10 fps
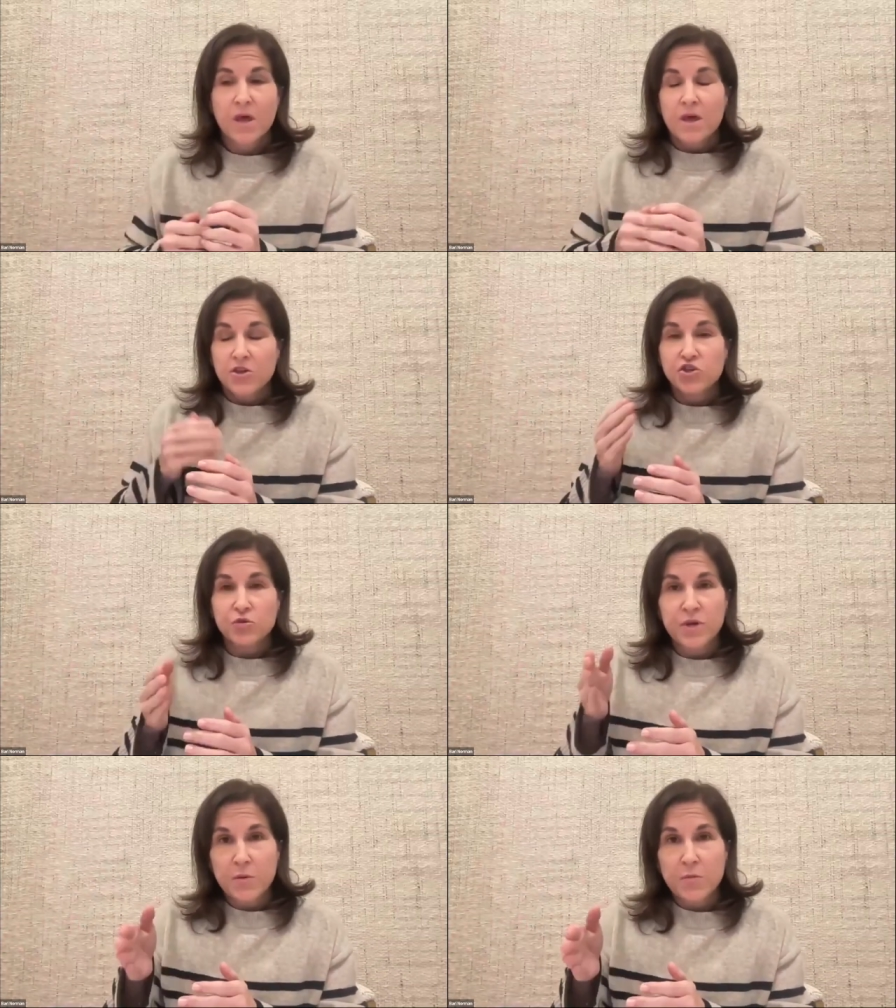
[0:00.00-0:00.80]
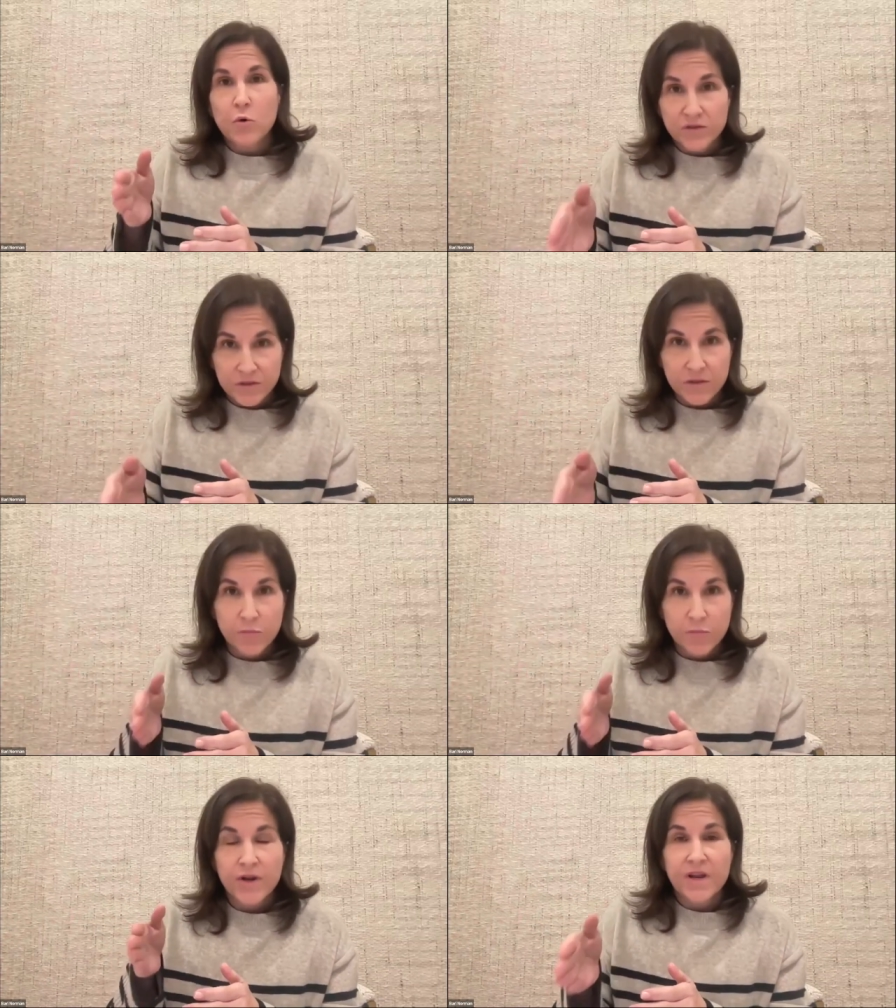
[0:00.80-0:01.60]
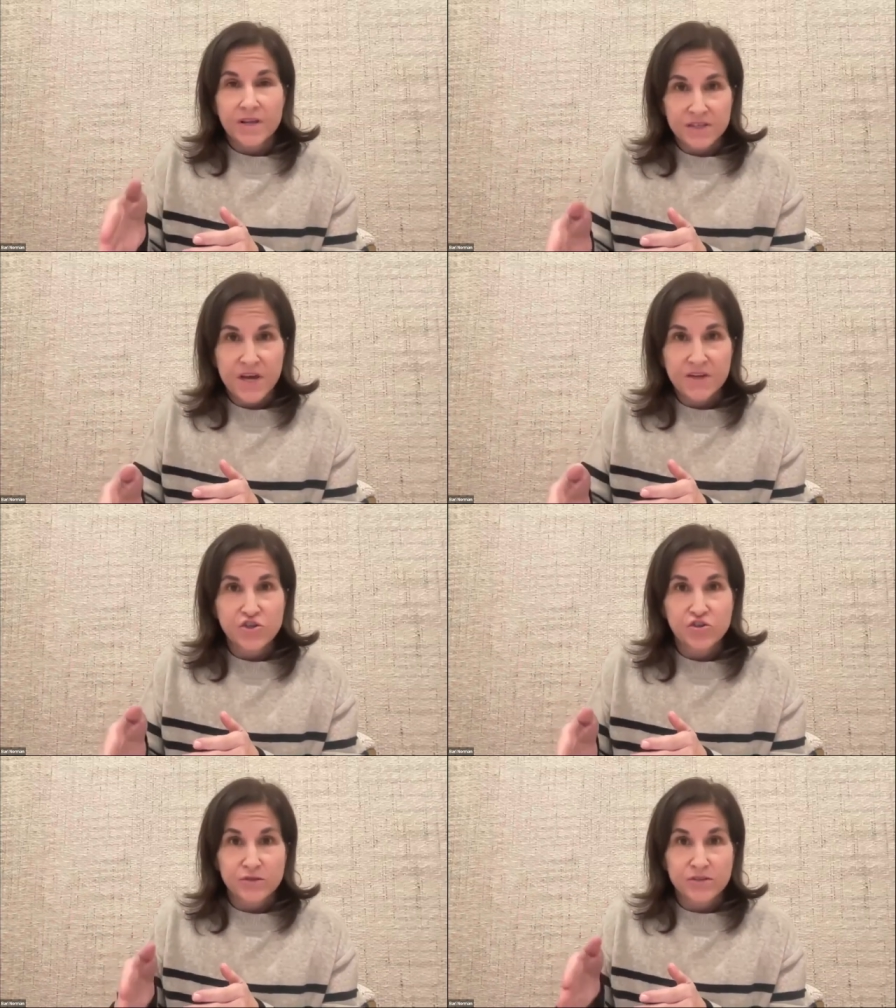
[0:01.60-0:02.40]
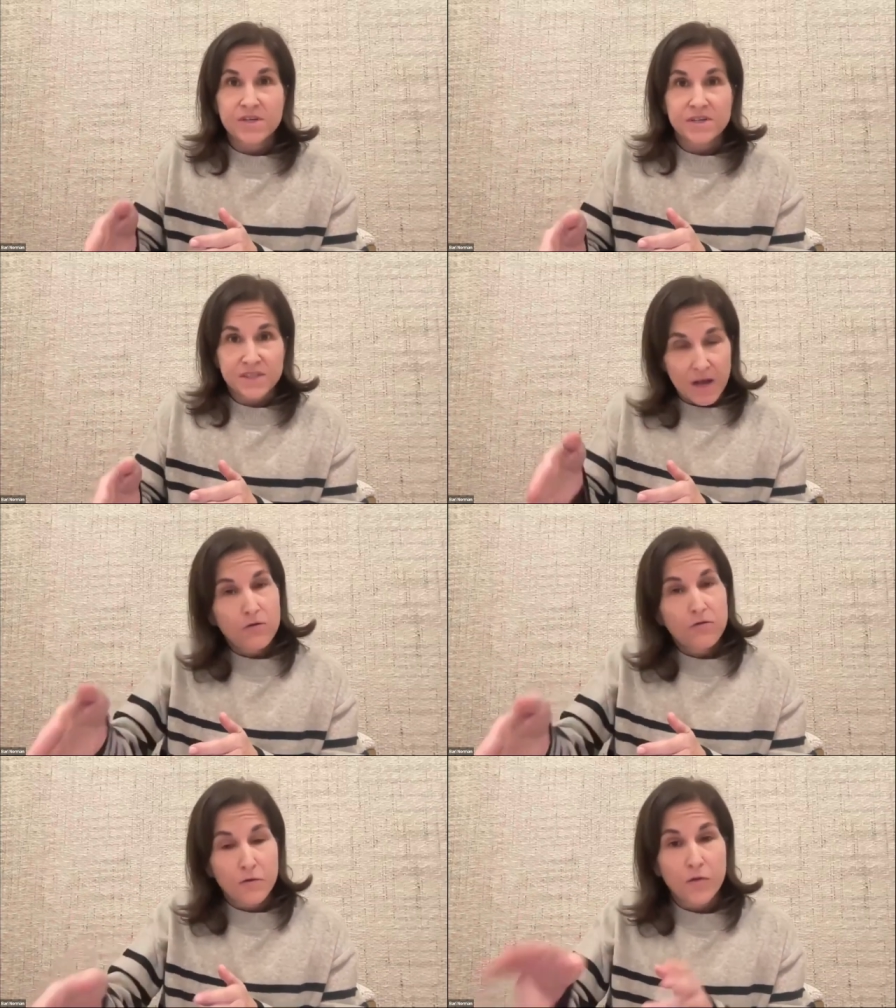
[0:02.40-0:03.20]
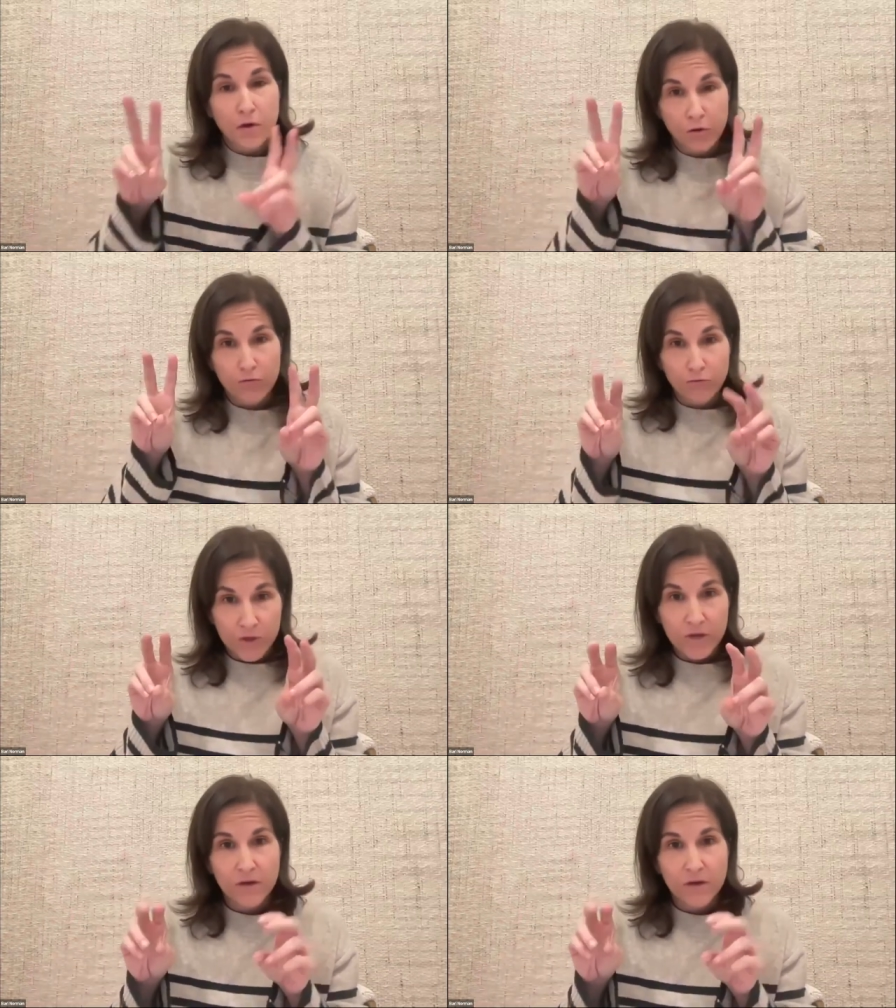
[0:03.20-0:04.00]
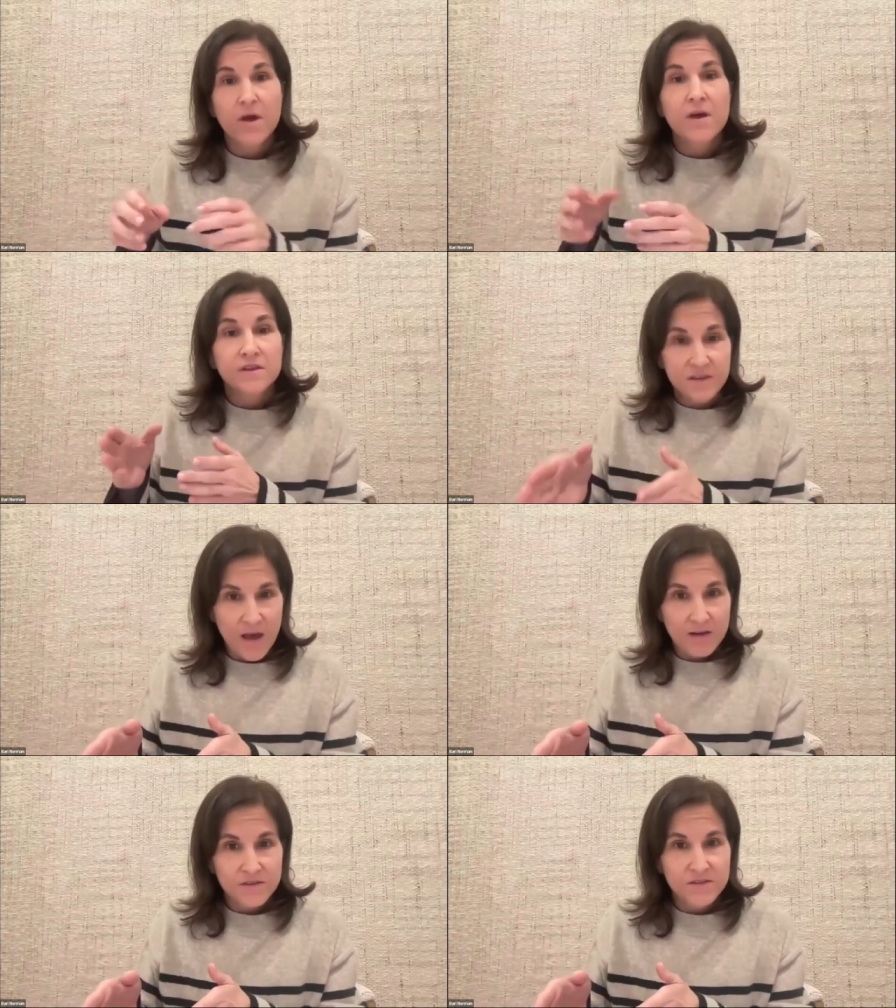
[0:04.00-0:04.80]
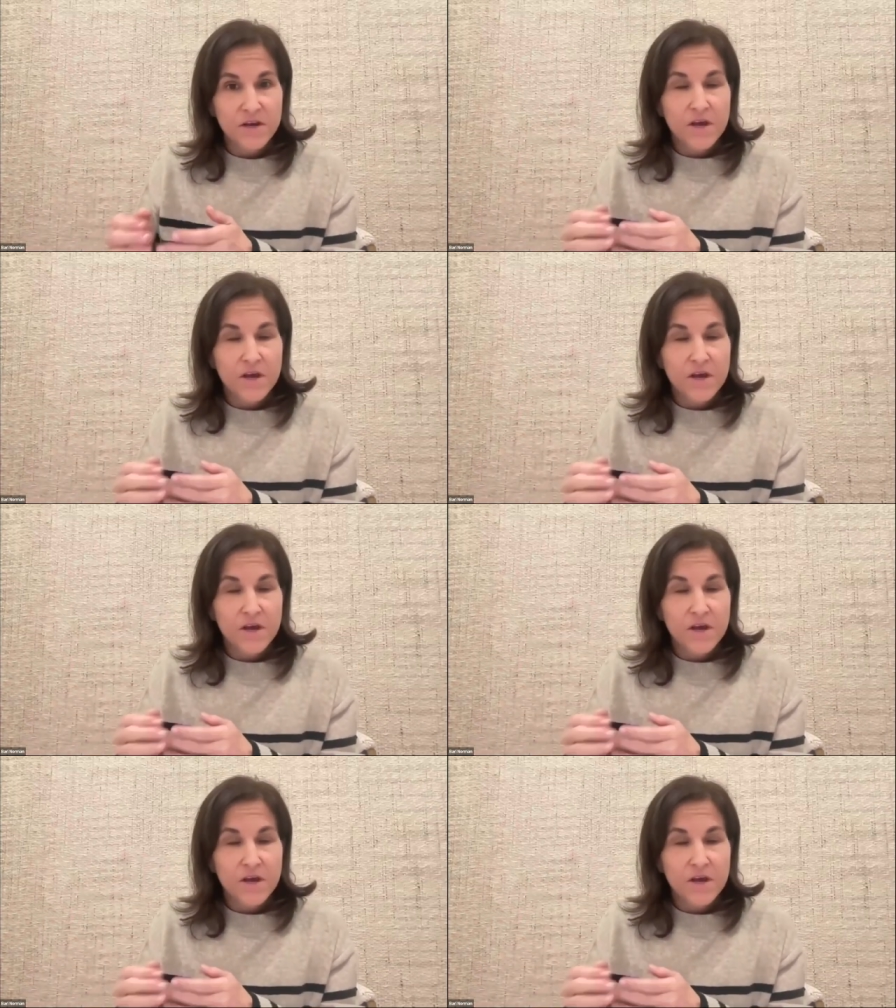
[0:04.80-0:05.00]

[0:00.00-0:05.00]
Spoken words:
It should be a more deliberate and intentional sit down for the real test.